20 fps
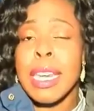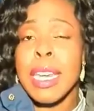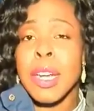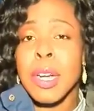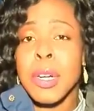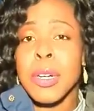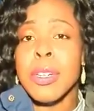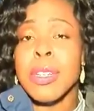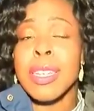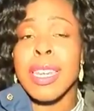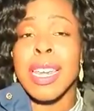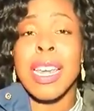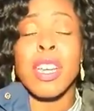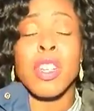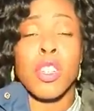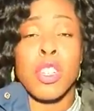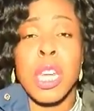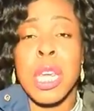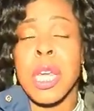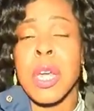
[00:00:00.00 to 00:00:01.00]
heaters
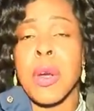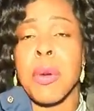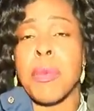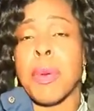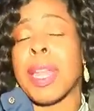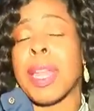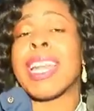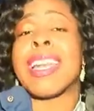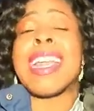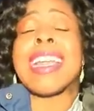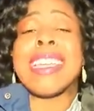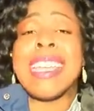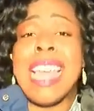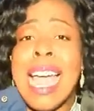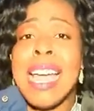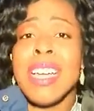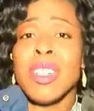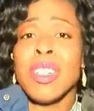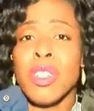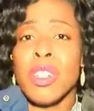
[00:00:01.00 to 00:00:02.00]
each year, but at
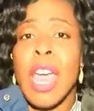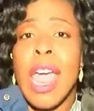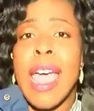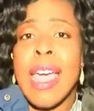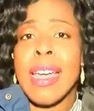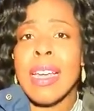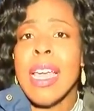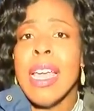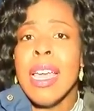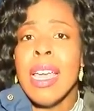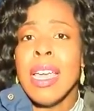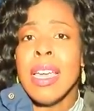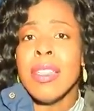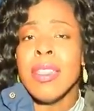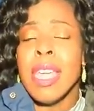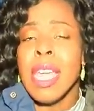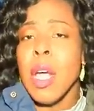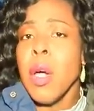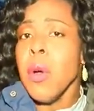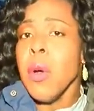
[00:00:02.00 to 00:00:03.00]
last check,
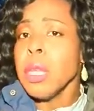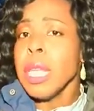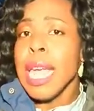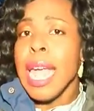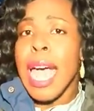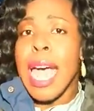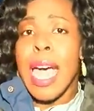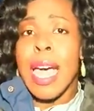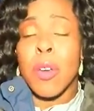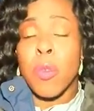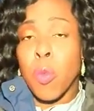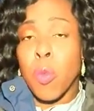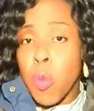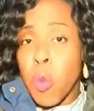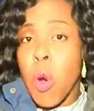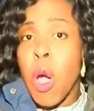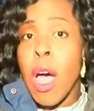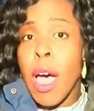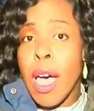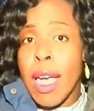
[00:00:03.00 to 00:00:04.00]
they only had
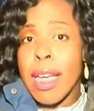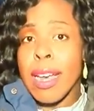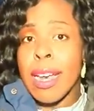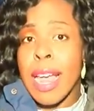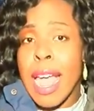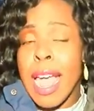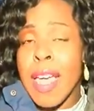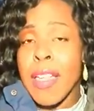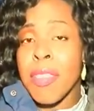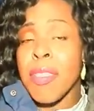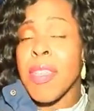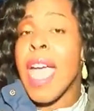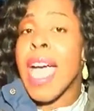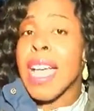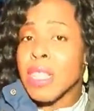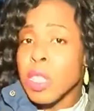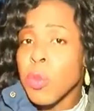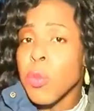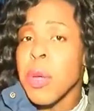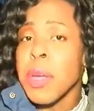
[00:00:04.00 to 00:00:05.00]
one, and
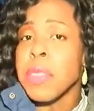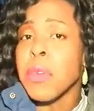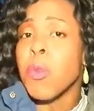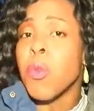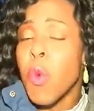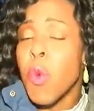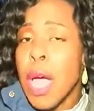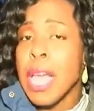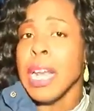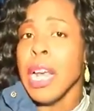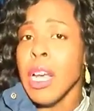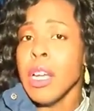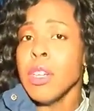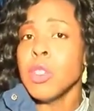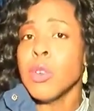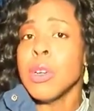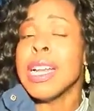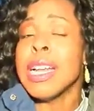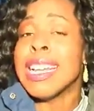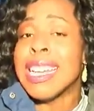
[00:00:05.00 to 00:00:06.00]
that's with
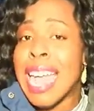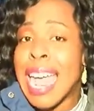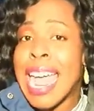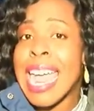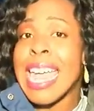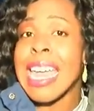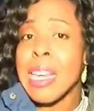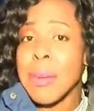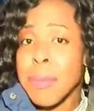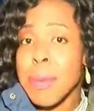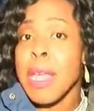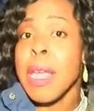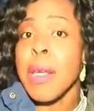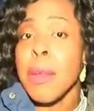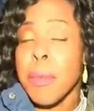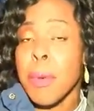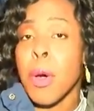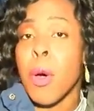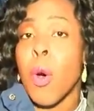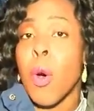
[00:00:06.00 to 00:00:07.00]
108
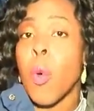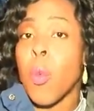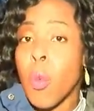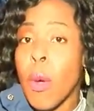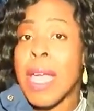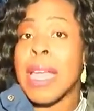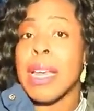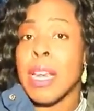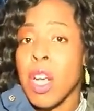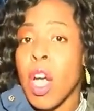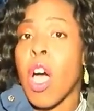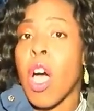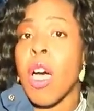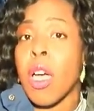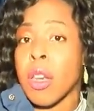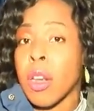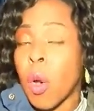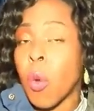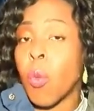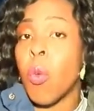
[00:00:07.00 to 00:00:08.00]
people waiting
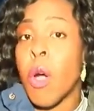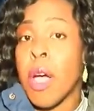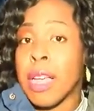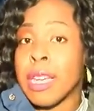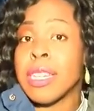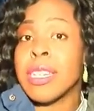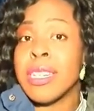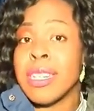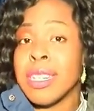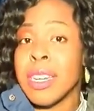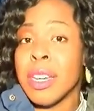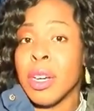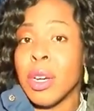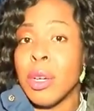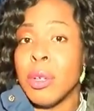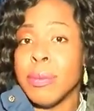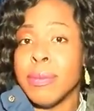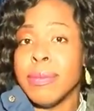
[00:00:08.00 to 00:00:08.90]
on one still.